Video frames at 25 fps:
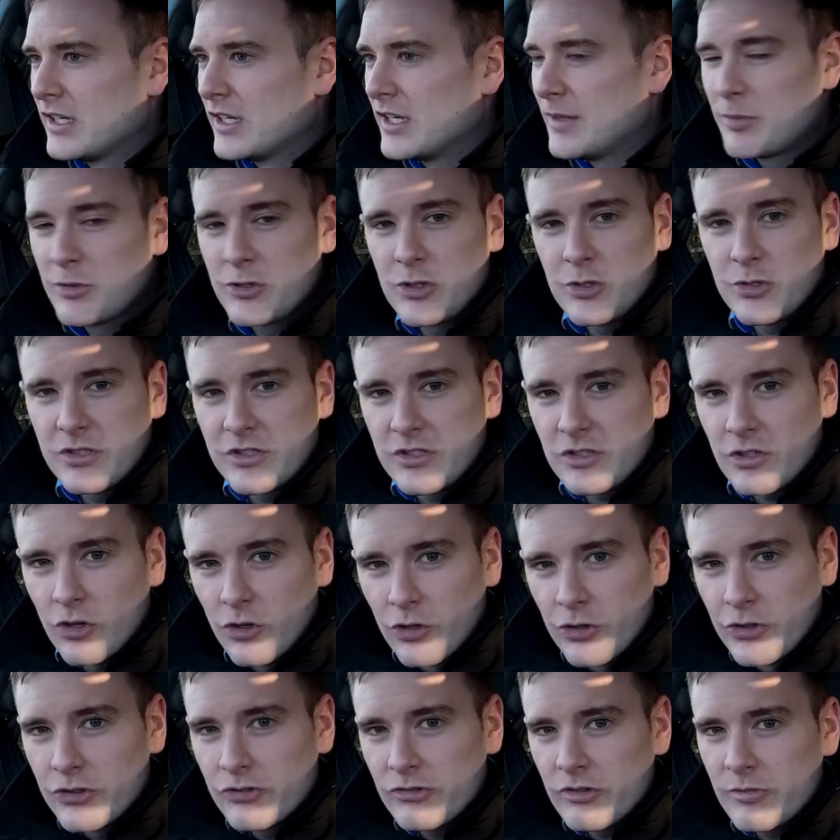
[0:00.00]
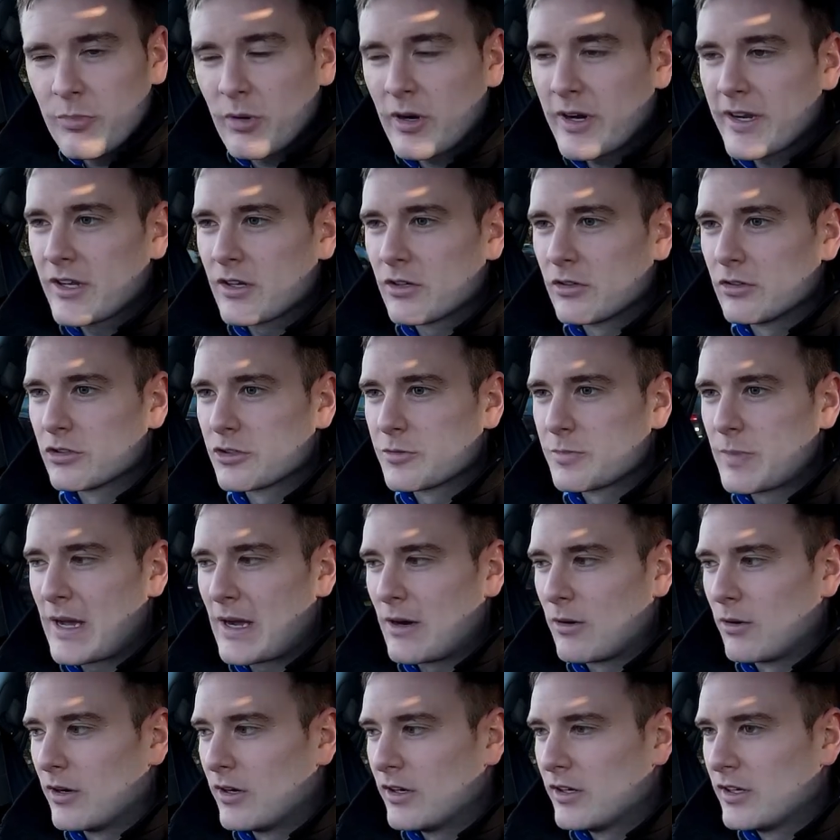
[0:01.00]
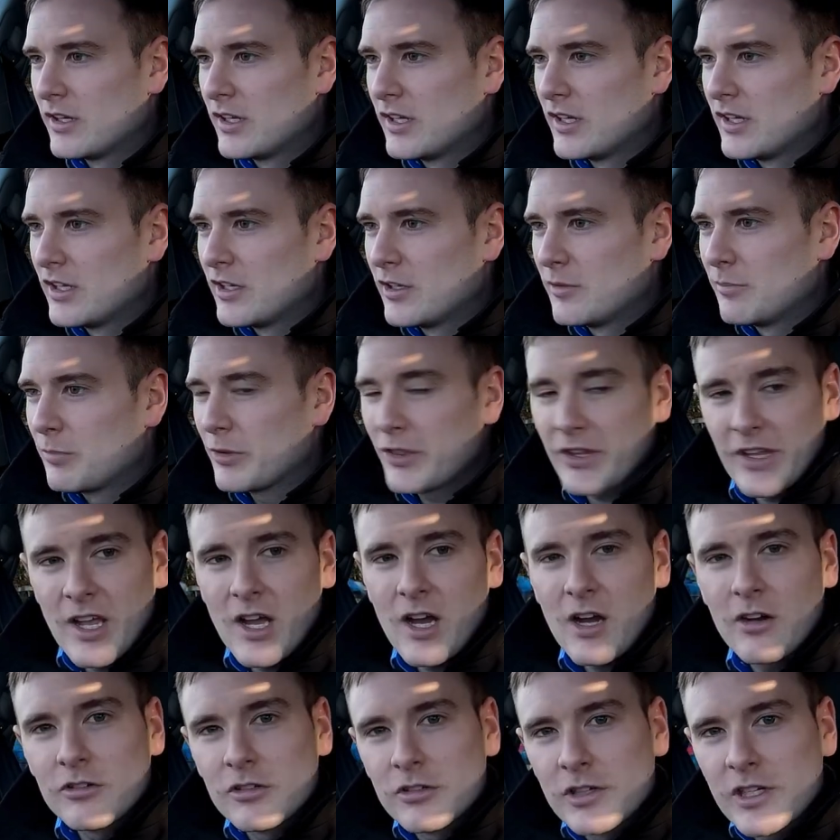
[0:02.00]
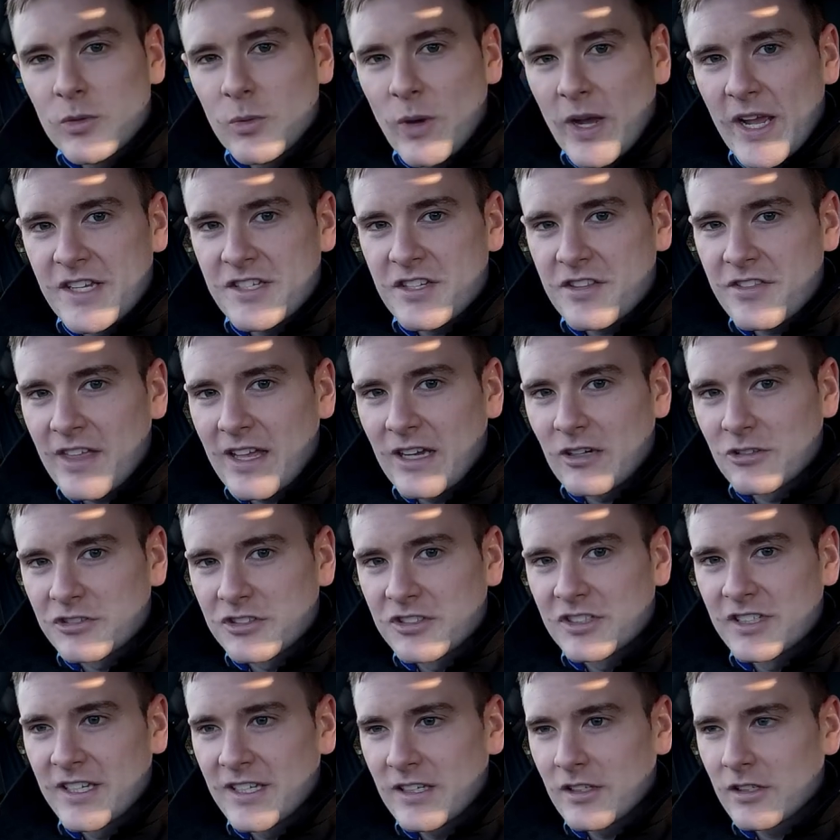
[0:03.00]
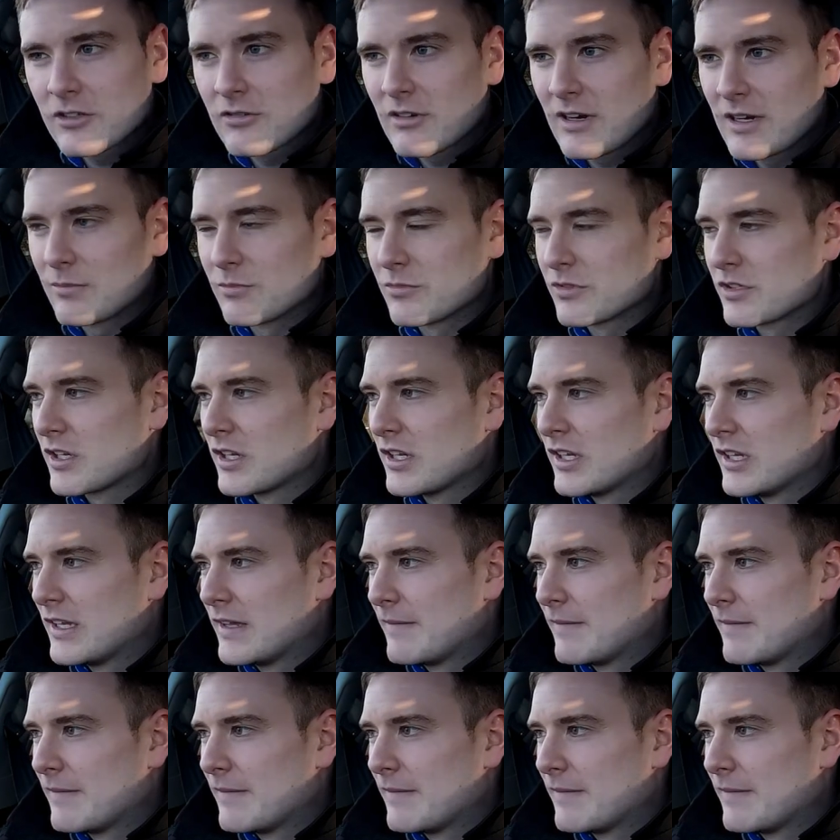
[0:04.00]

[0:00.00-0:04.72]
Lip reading: It produces 100 brake horsepower, but the car only weighs 1,000 kilograms.